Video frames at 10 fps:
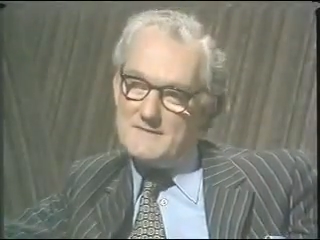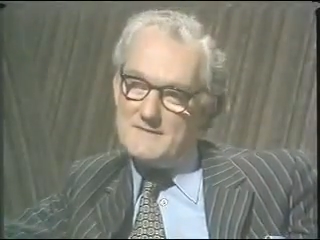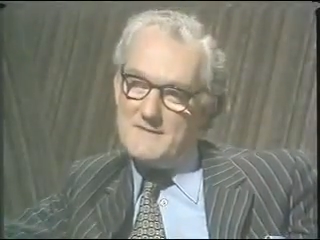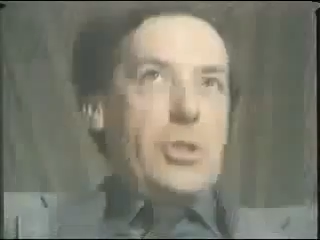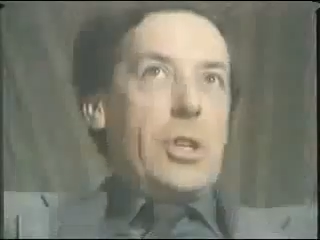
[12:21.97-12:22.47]

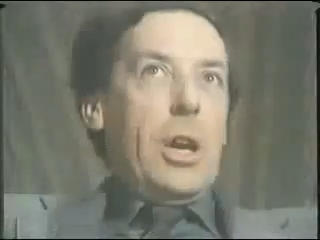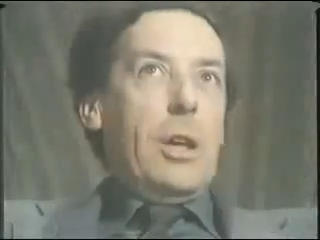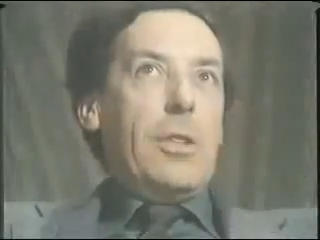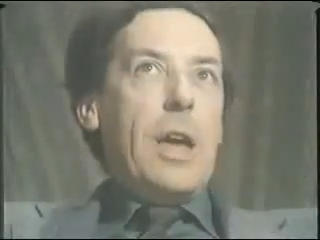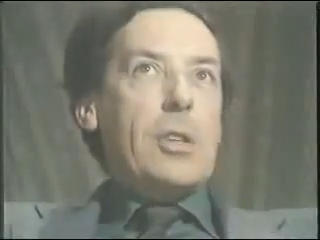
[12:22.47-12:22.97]
Yes,
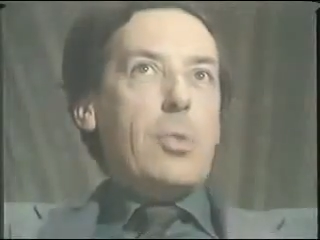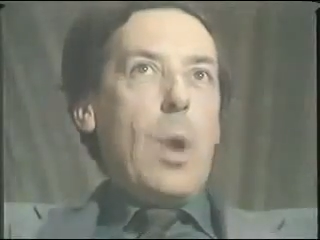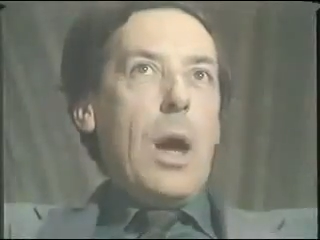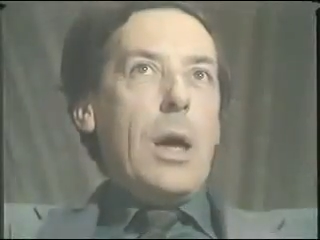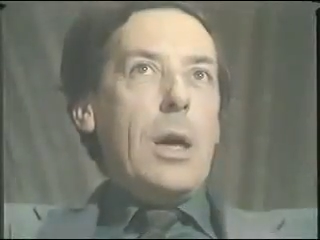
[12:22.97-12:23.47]
that's
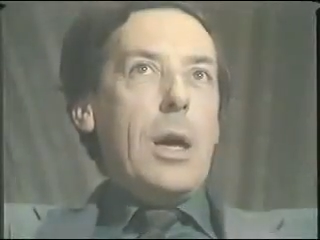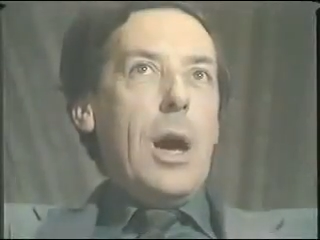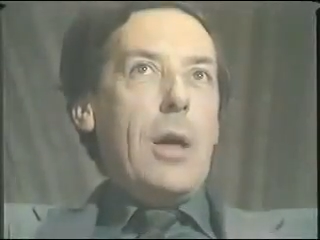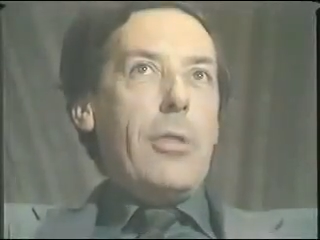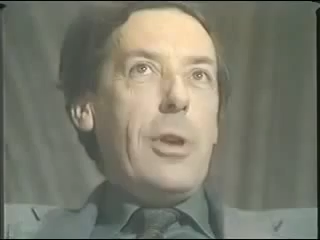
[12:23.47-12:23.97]
why
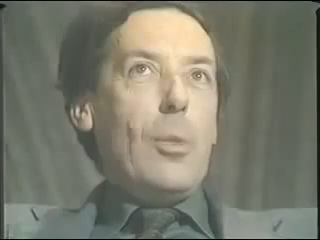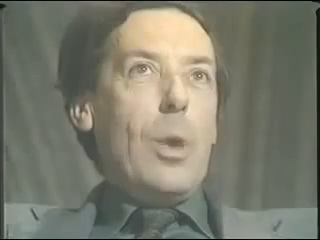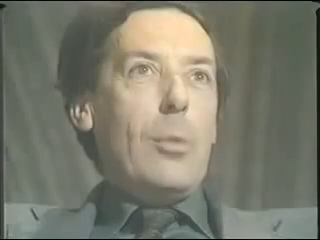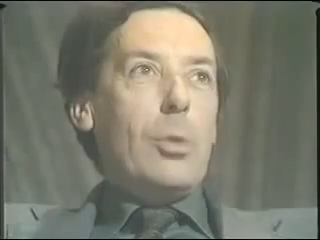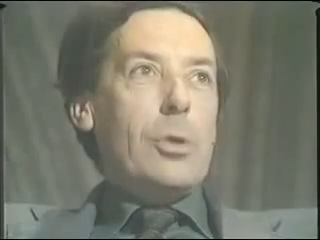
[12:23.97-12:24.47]
I think
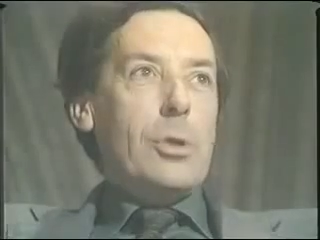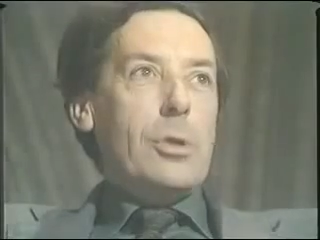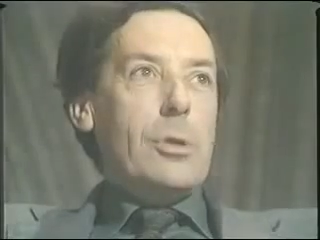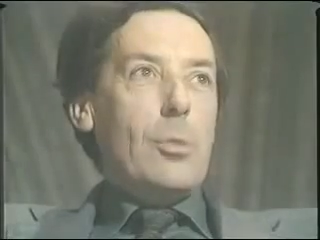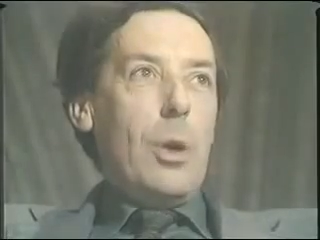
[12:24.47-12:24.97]
one wouldn't
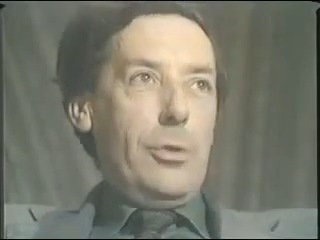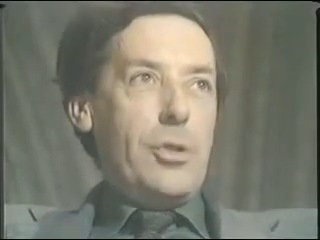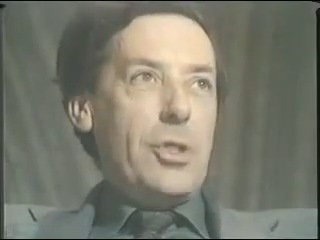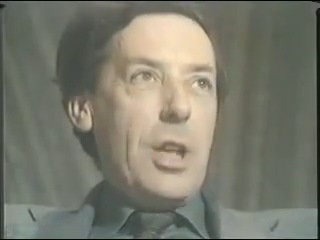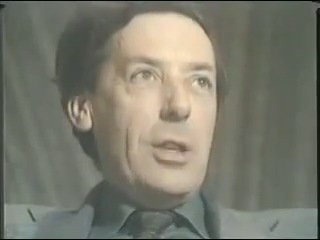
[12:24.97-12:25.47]
want to
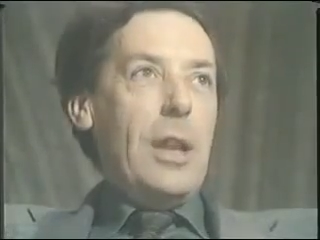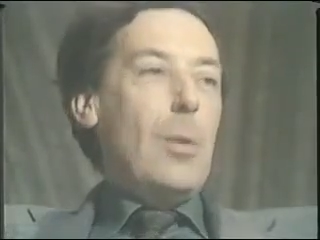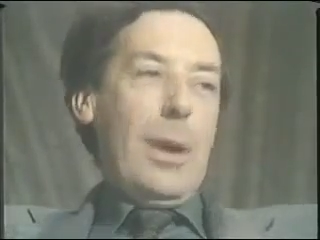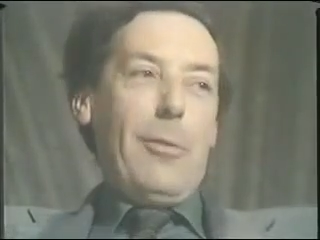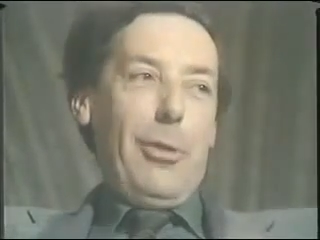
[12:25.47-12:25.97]
say that
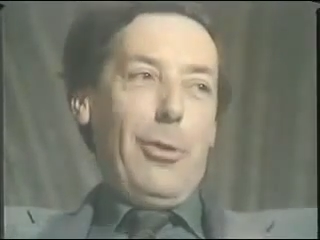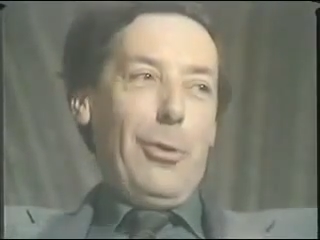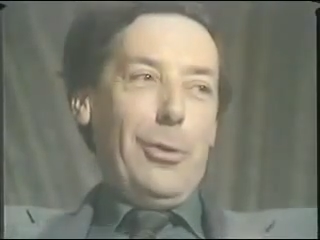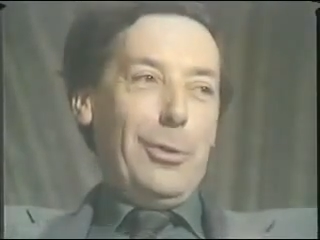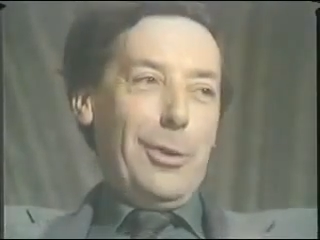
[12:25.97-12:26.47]
anyone ever thought
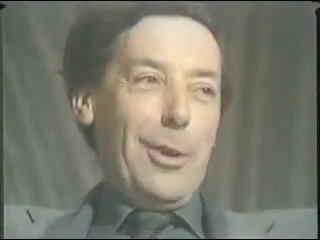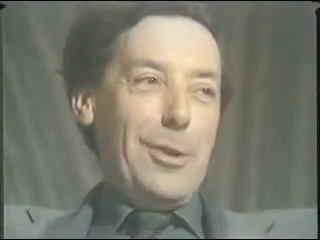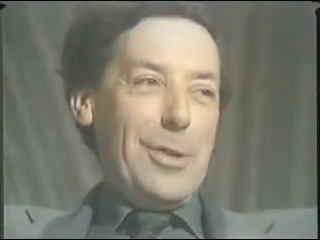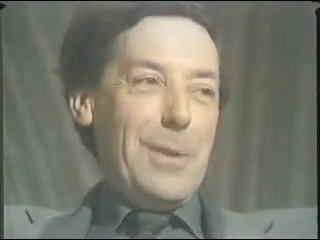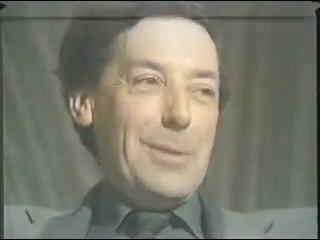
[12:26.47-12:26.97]
that all the
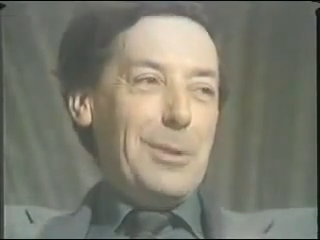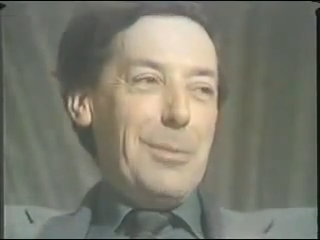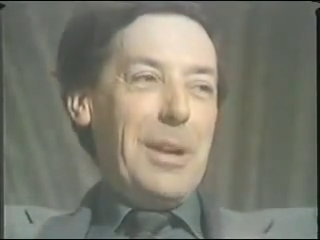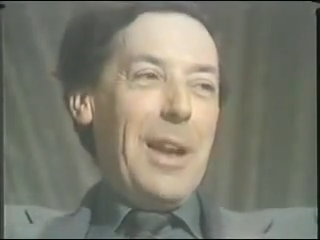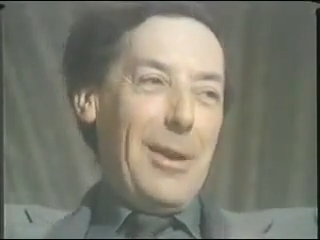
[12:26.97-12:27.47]
concepts could be
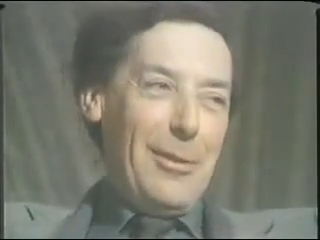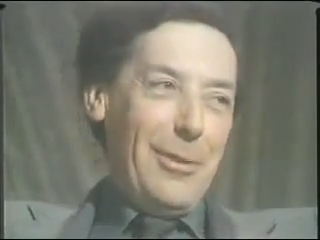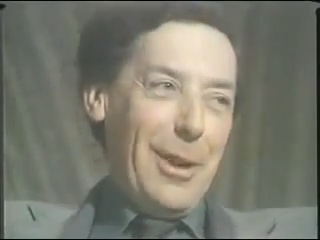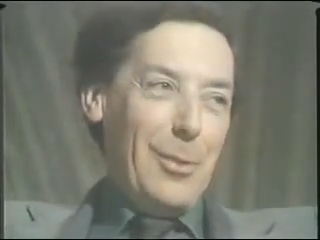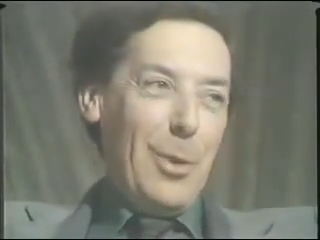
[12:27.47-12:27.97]
clarified.